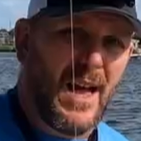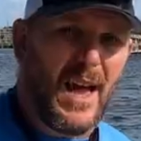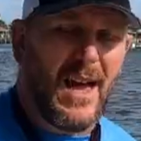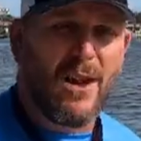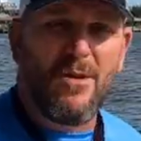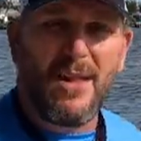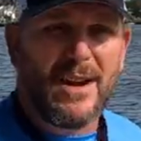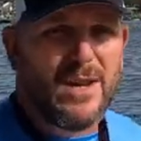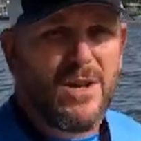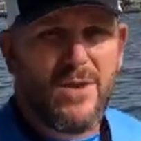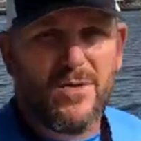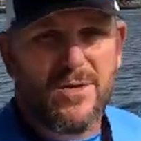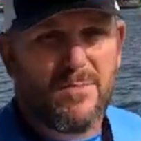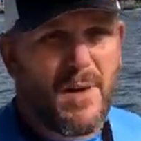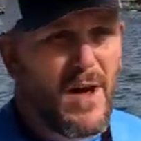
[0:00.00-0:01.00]
I don't like to
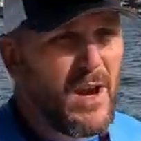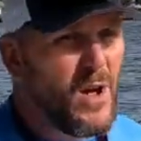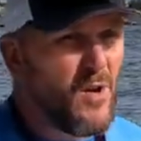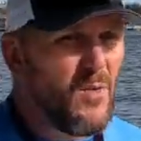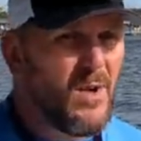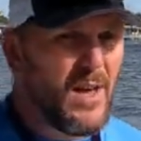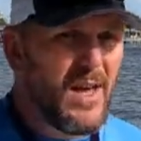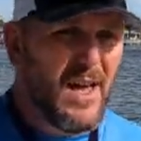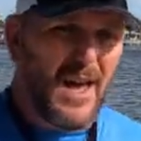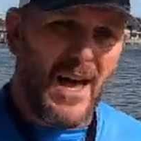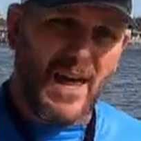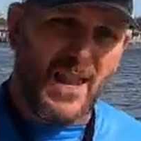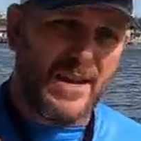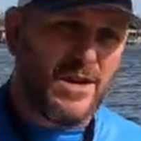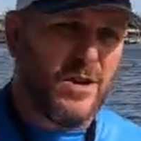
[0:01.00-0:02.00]
use mono.
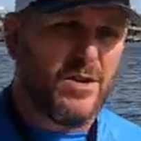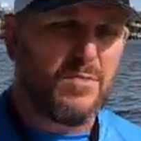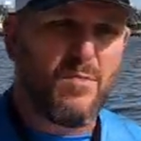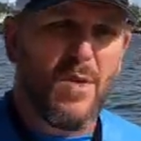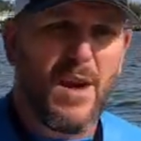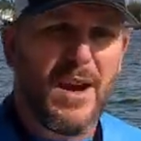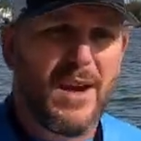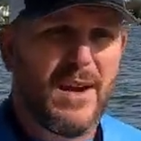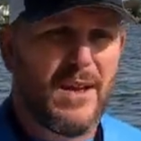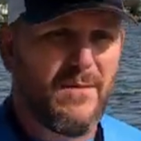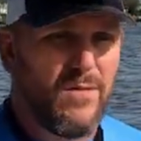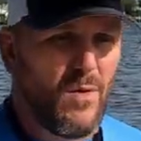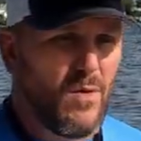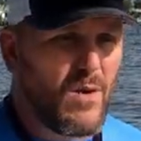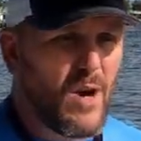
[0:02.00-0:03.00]
I like to use braid
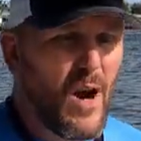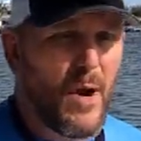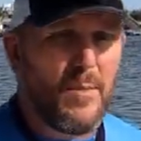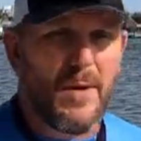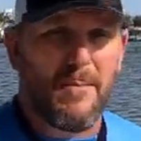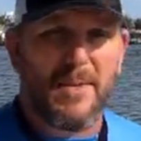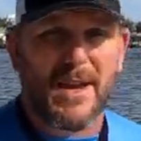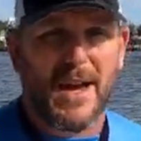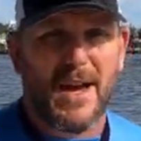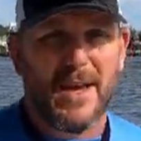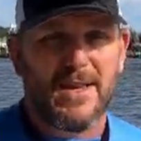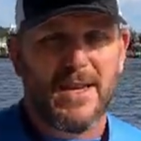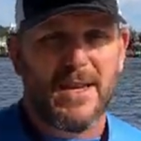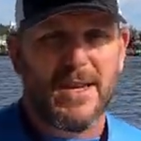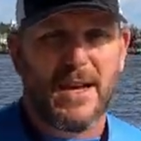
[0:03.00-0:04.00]
and fluorocarbon
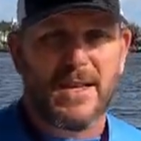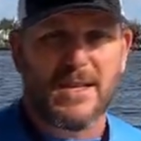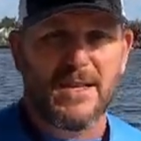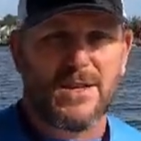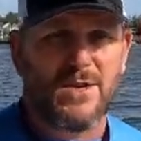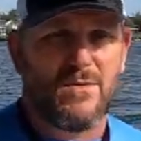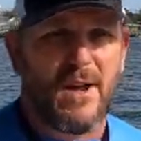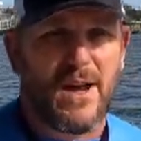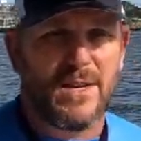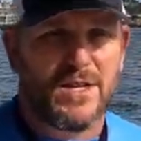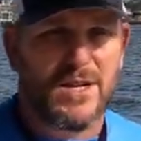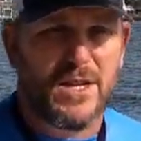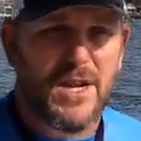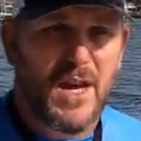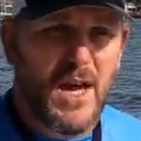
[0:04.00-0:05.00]
because it doesn't
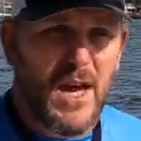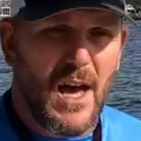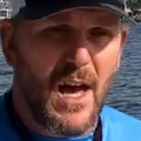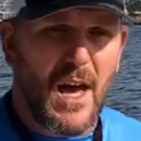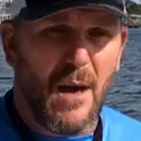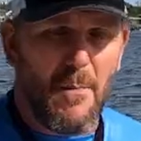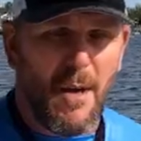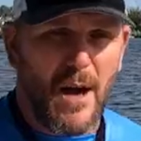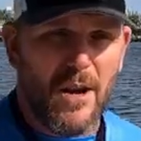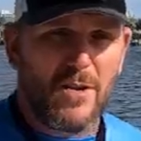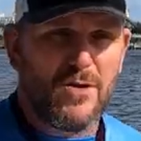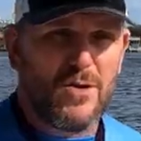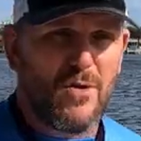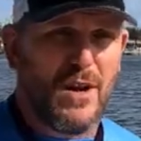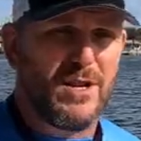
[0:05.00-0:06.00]
stretch.
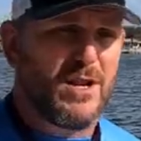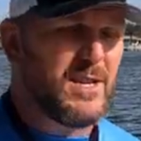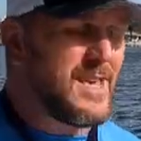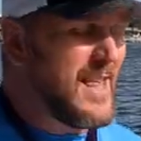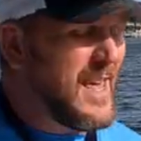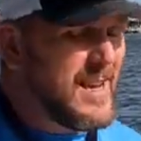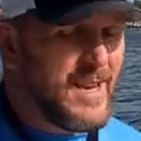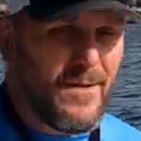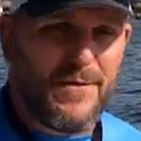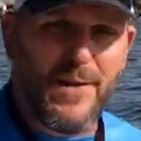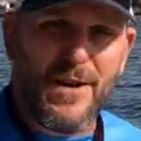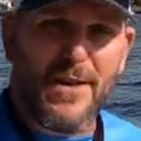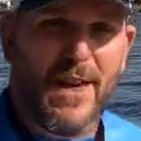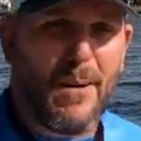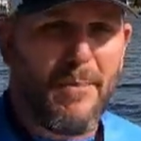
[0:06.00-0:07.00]
Mono stretches. I like to
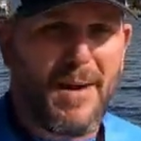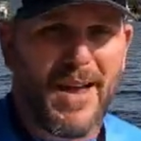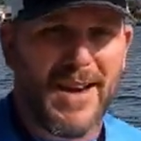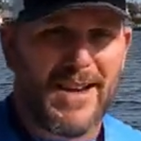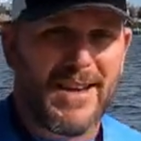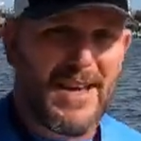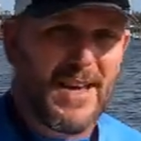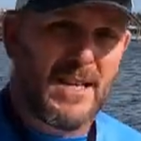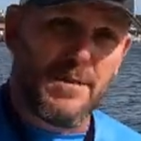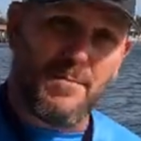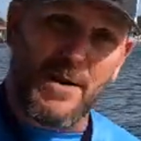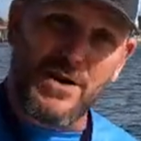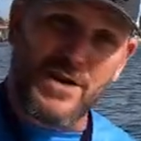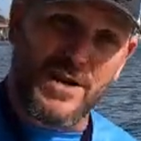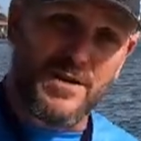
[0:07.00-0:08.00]
feel that bite,
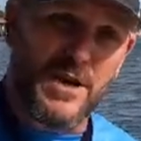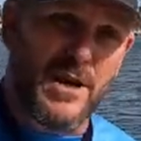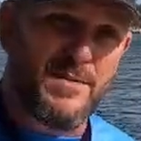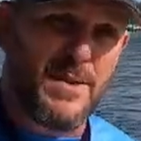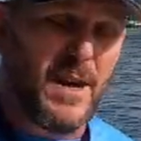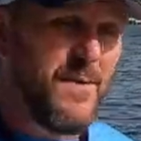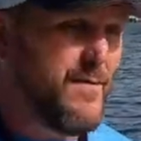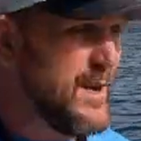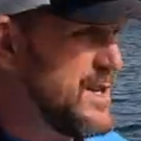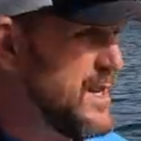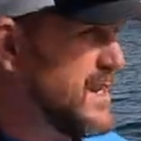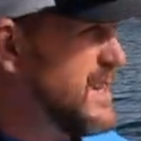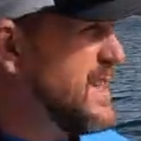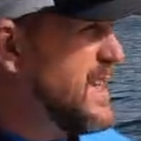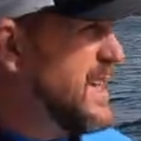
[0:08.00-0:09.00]
especially sheep's head
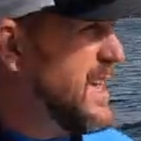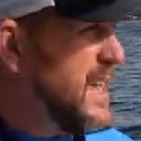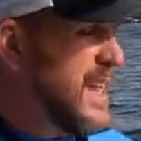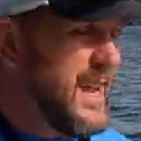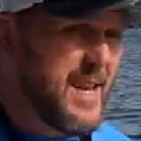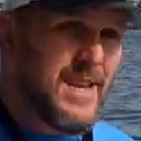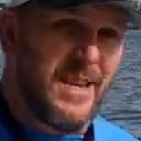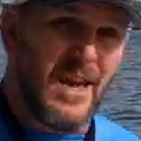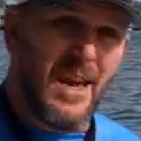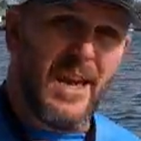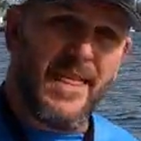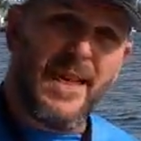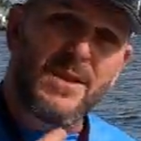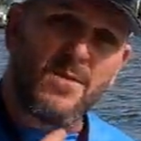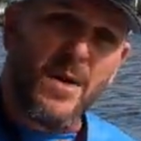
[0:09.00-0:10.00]
fishing, and
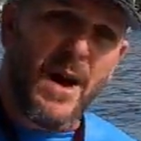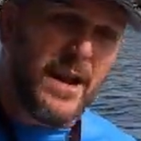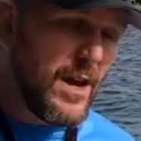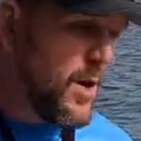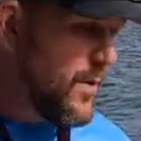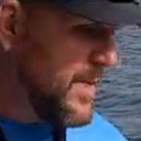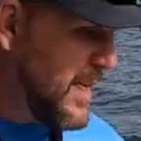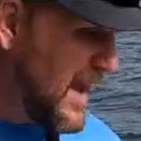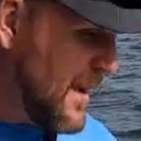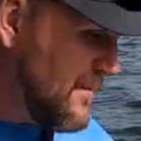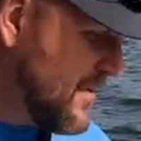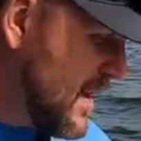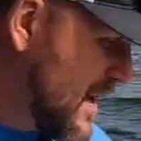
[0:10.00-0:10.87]
that's why I go with that.